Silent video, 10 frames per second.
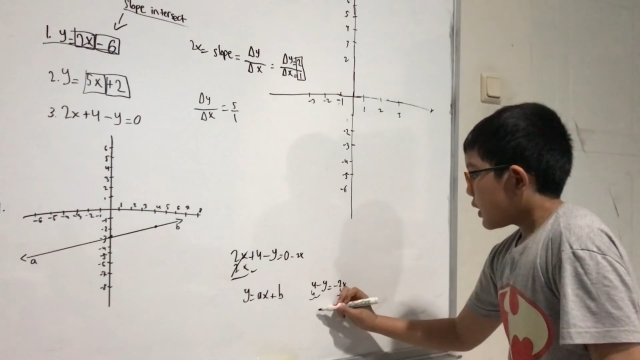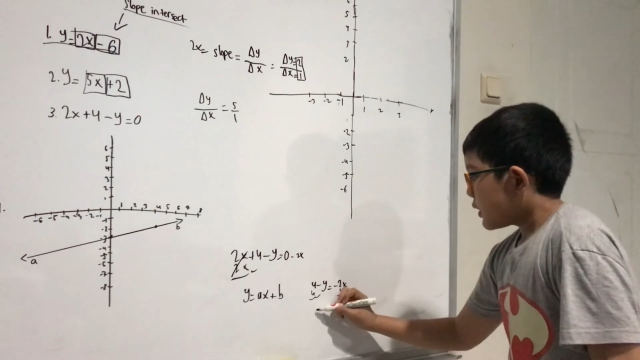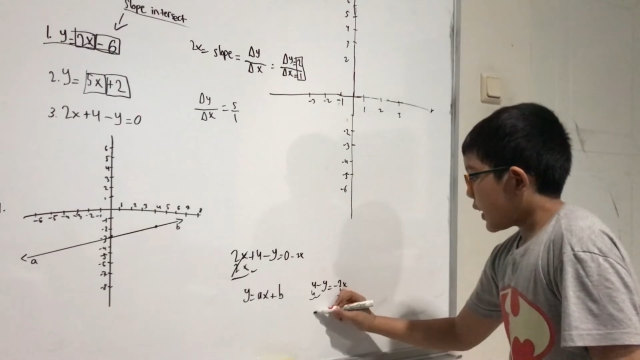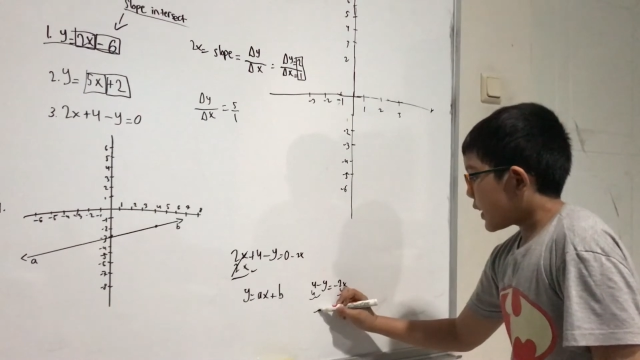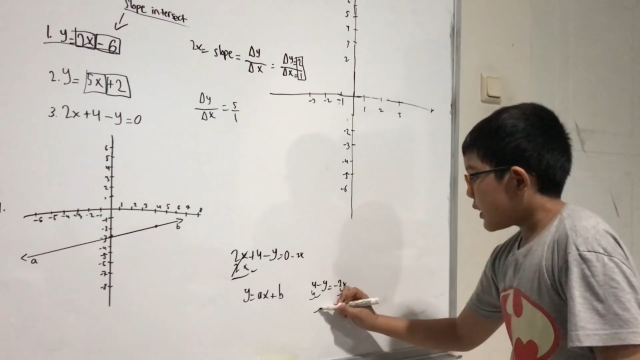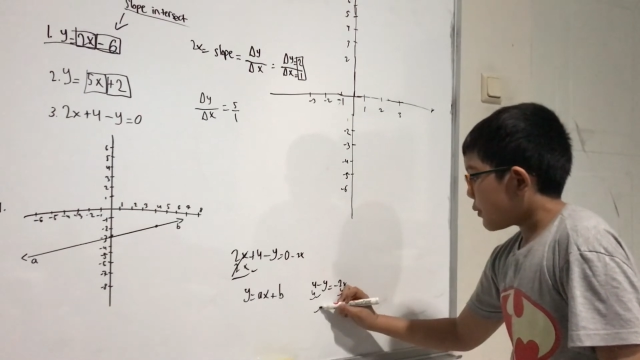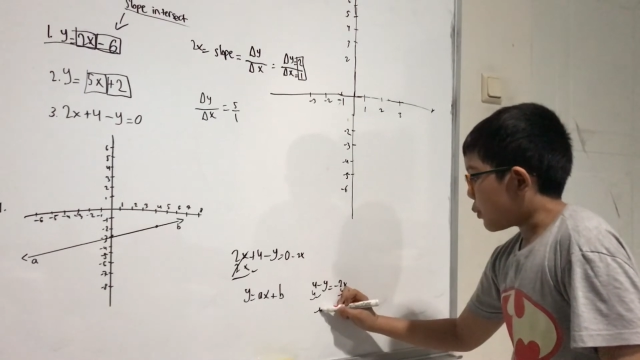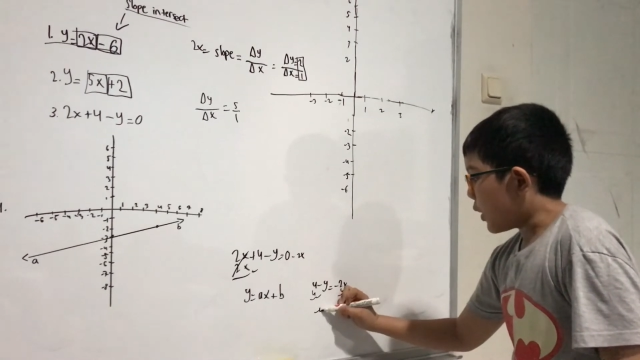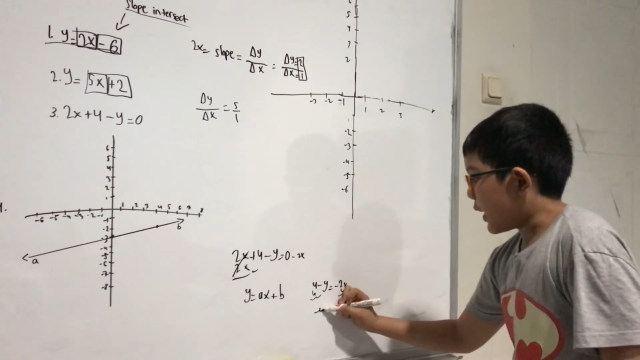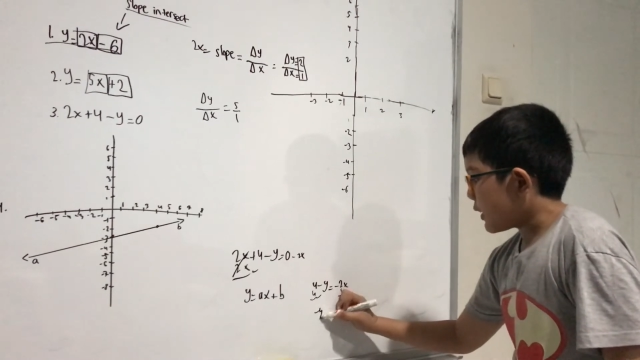negative
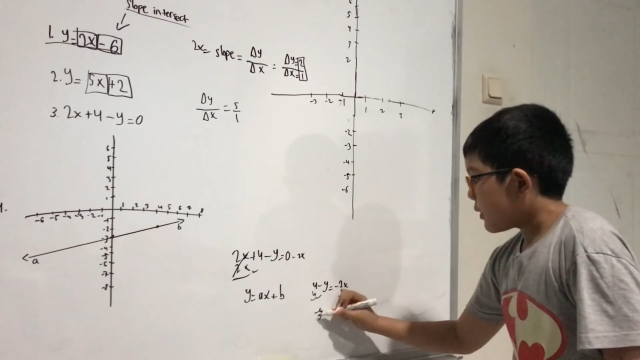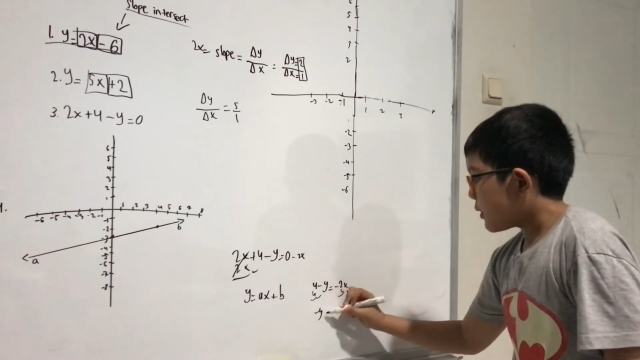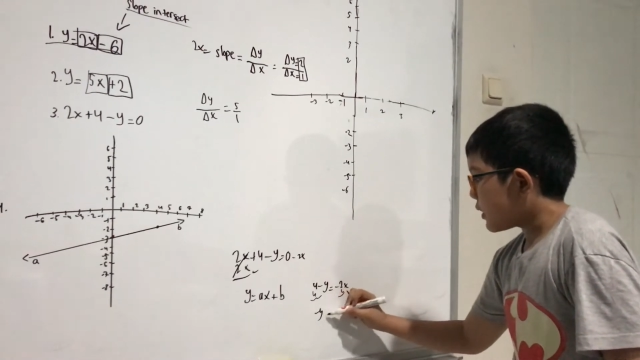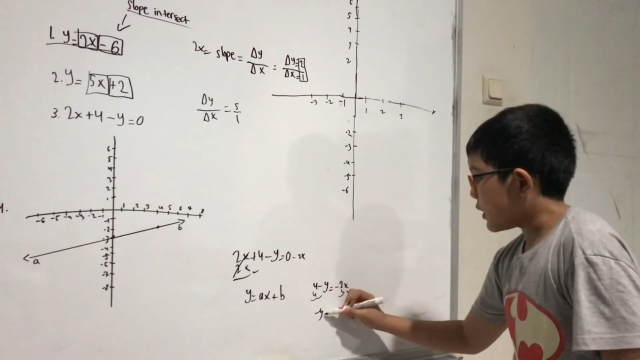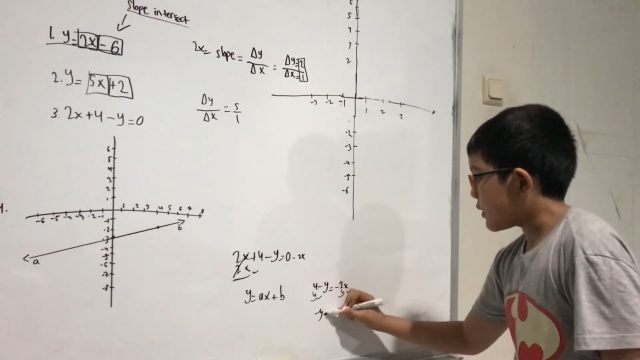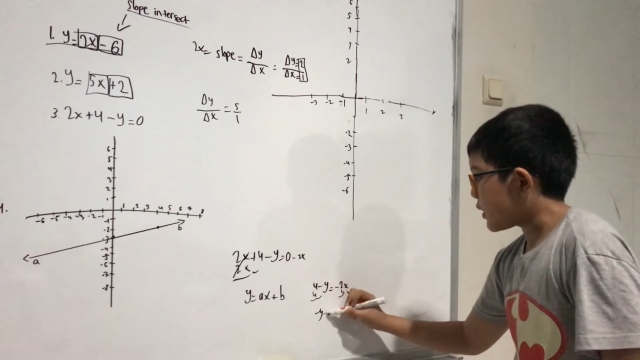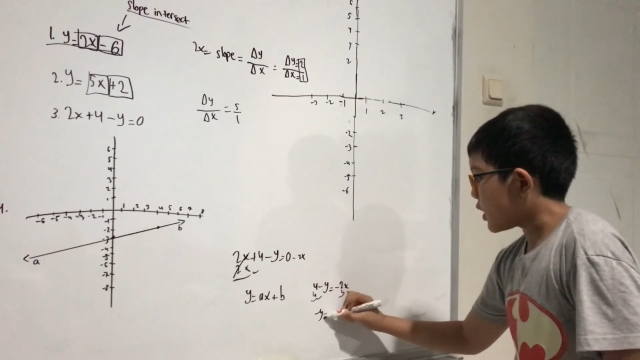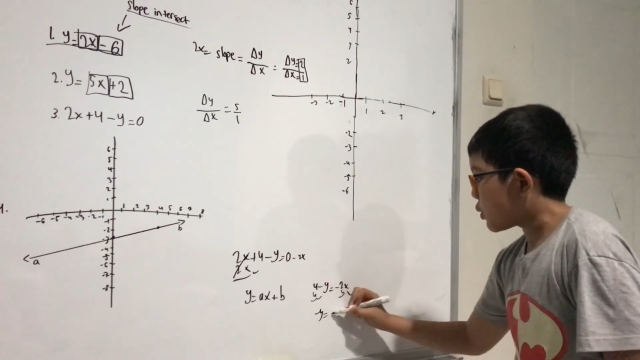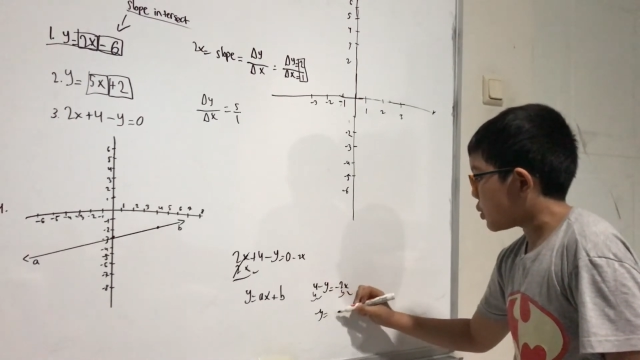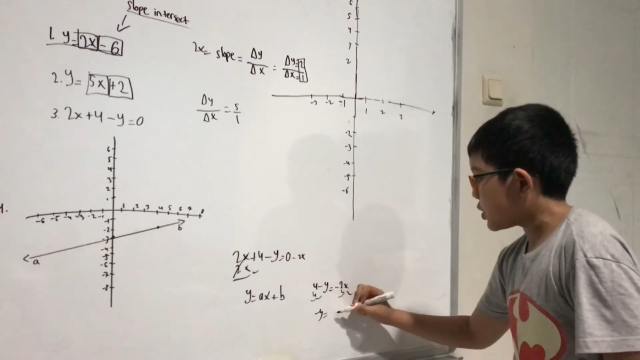y is
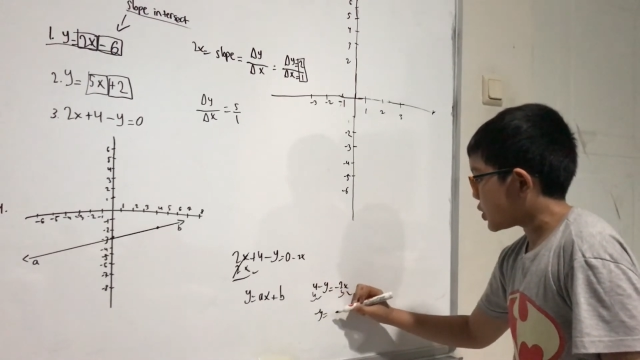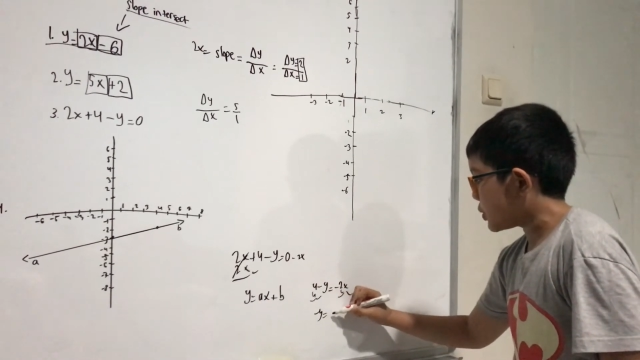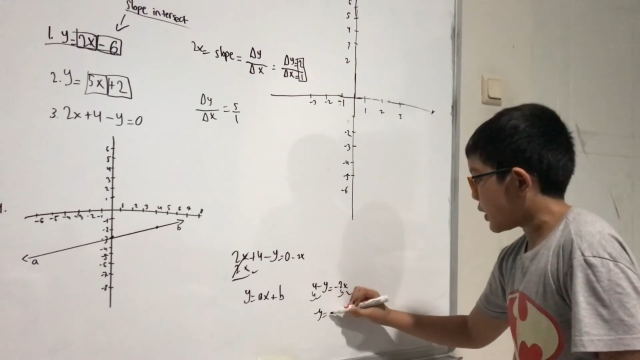equal to